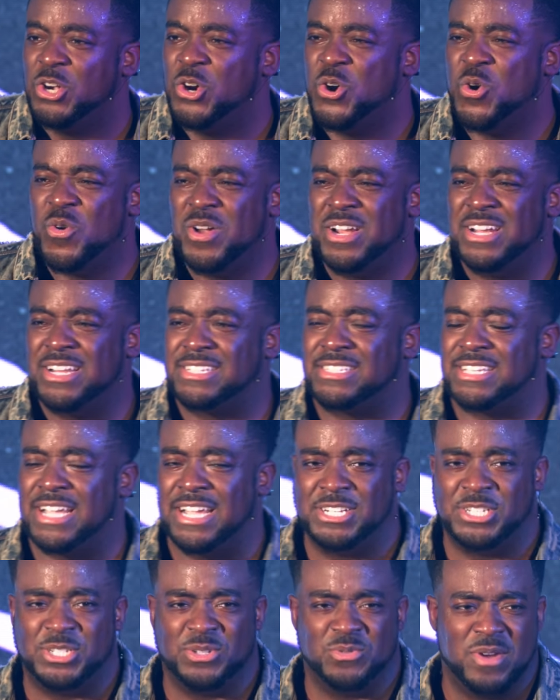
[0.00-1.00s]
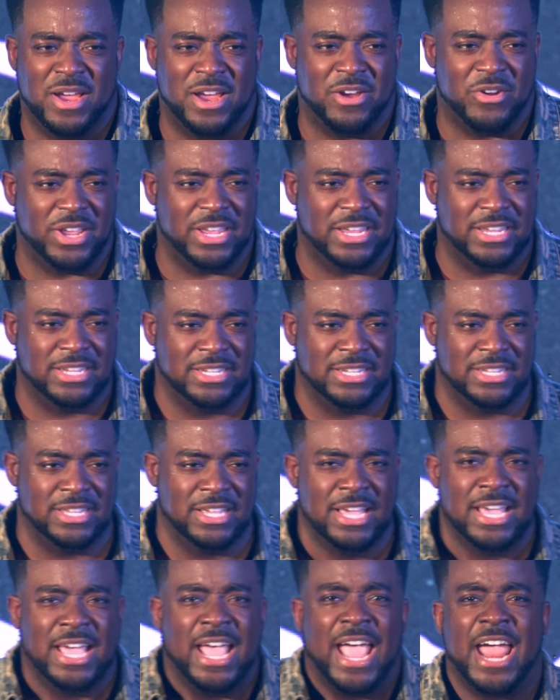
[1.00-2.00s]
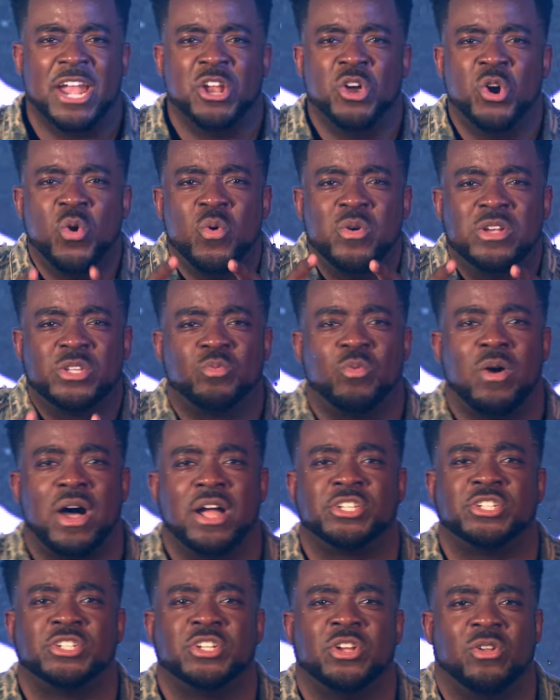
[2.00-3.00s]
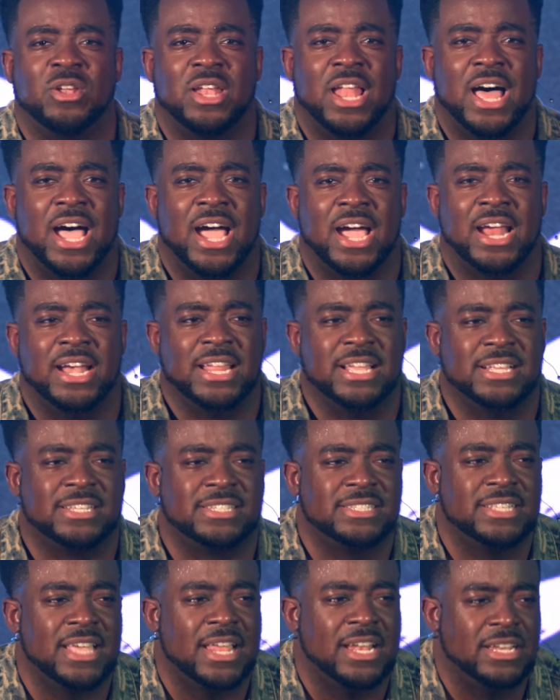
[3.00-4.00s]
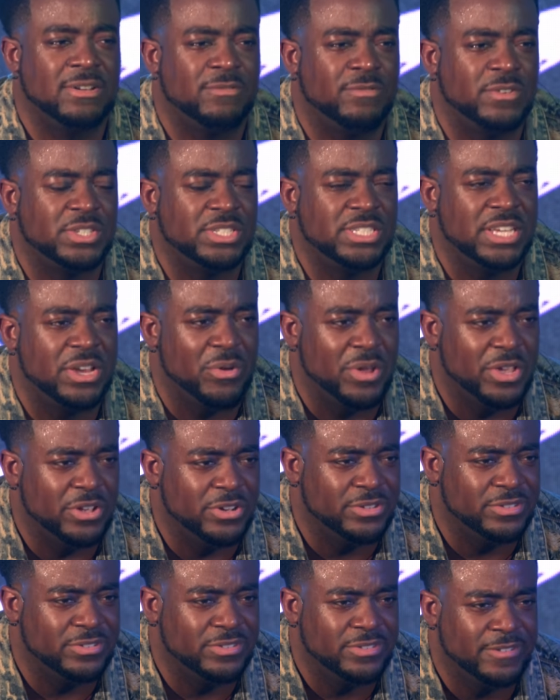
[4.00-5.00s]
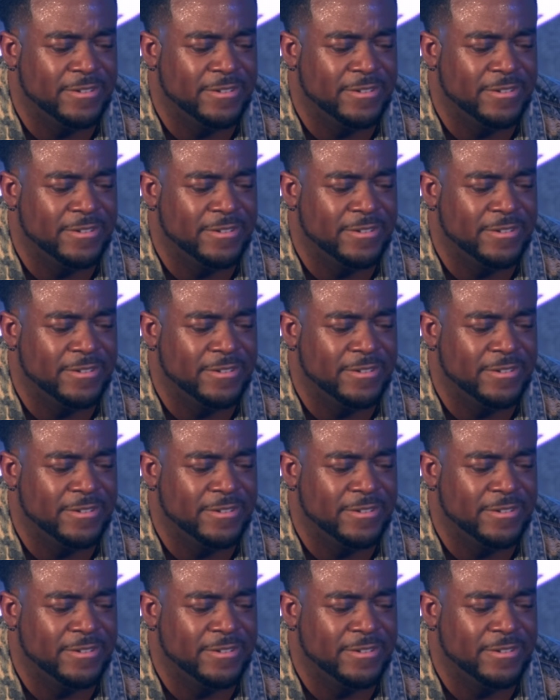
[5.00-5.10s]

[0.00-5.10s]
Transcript: Who in the sanctuary and who is watching online is settling for cereal?